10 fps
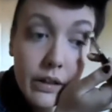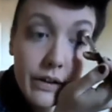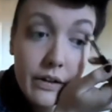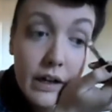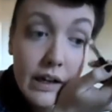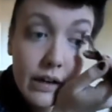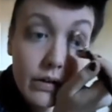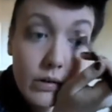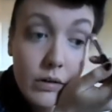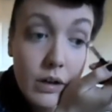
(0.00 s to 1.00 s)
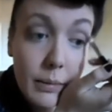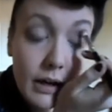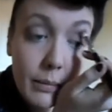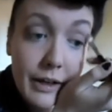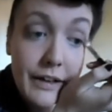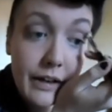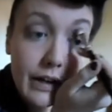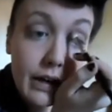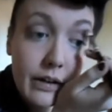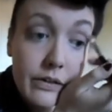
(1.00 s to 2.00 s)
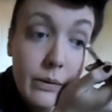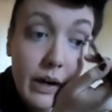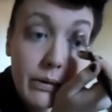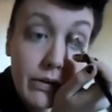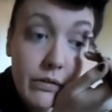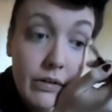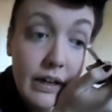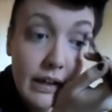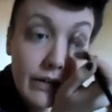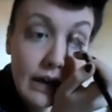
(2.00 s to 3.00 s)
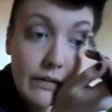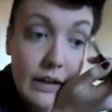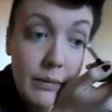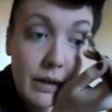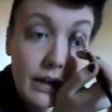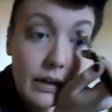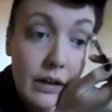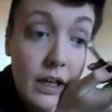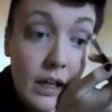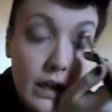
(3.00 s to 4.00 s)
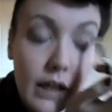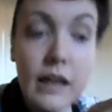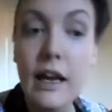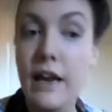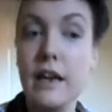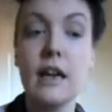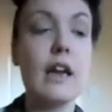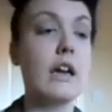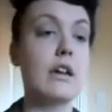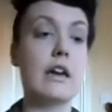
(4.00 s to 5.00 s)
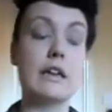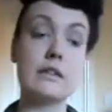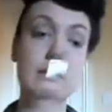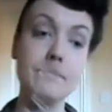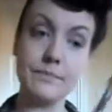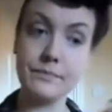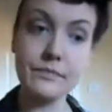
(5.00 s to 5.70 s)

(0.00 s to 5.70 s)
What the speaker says: This look is all about blending, so I would really recommend getting a nice